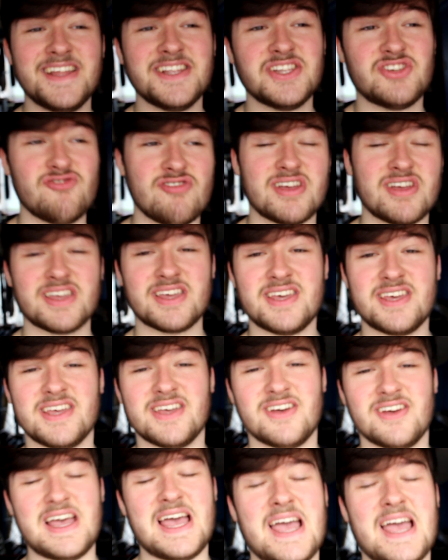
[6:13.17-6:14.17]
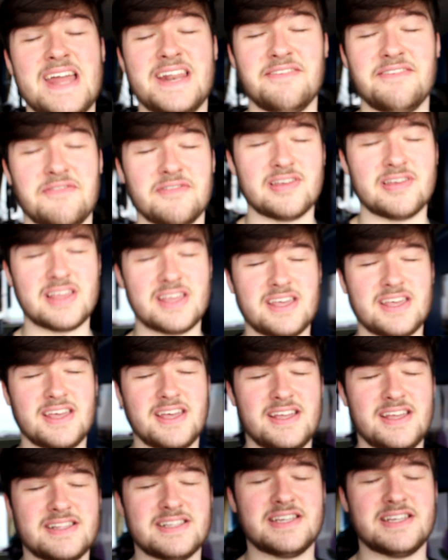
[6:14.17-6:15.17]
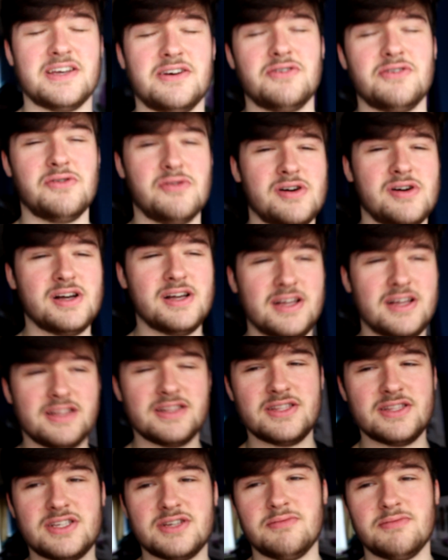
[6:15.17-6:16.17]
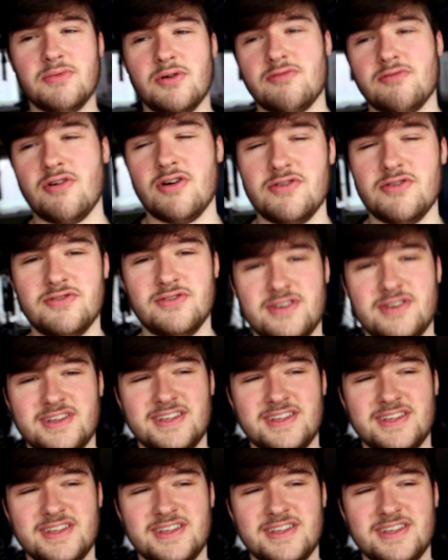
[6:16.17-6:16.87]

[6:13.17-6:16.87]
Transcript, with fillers: drink anything until tomorrow.